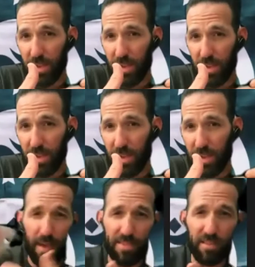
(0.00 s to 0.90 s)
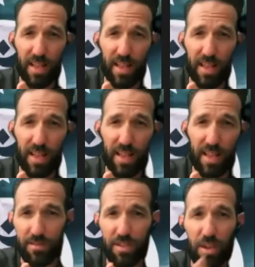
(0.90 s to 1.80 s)
between the mental
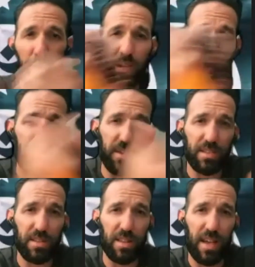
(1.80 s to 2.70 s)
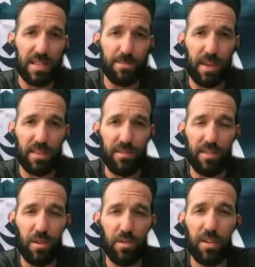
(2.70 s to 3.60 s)
aspect of yoga and the physical aspect of
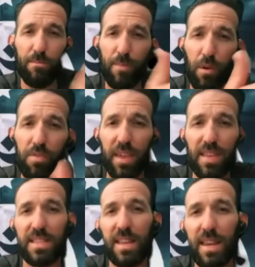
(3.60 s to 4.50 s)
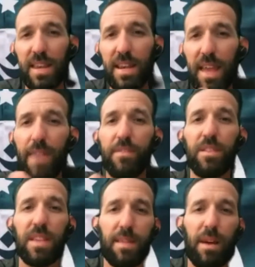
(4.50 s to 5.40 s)
yoga, and both things that I needed
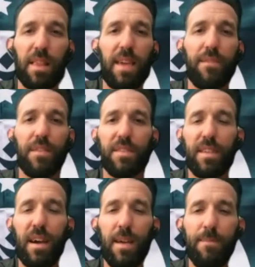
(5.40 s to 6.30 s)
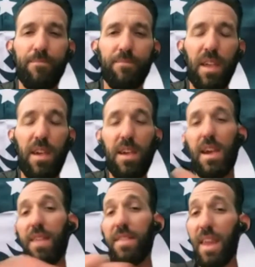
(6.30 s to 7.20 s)
heavily in my life at the time.
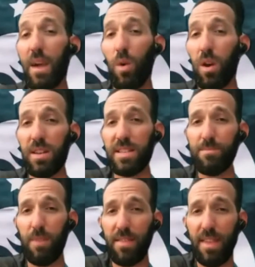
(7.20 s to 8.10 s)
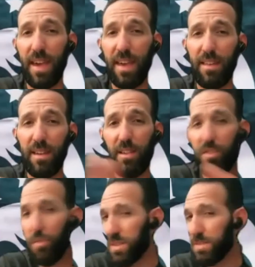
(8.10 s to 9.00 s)
And then I wanted to spread that
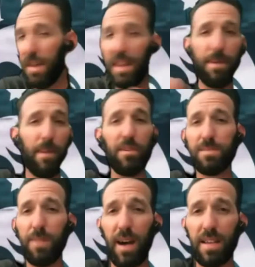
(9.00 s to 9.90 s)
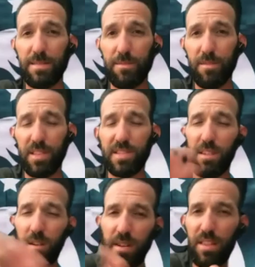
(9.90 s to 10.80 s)
to as many people as possible. And it
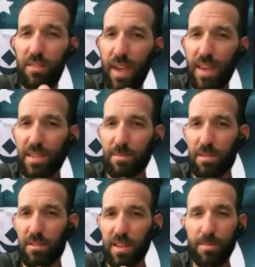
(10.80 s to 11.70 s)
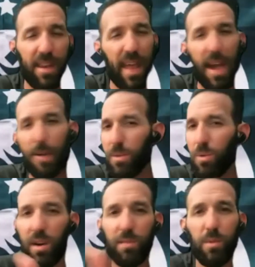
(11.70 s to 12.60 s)
started in the vet community, but now we
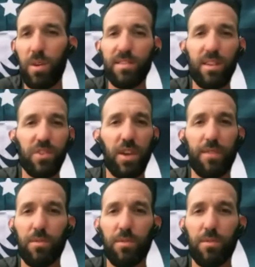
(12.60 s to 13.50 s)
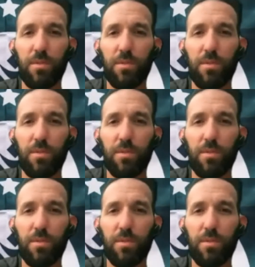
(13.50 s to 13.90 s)
want to touch everyone.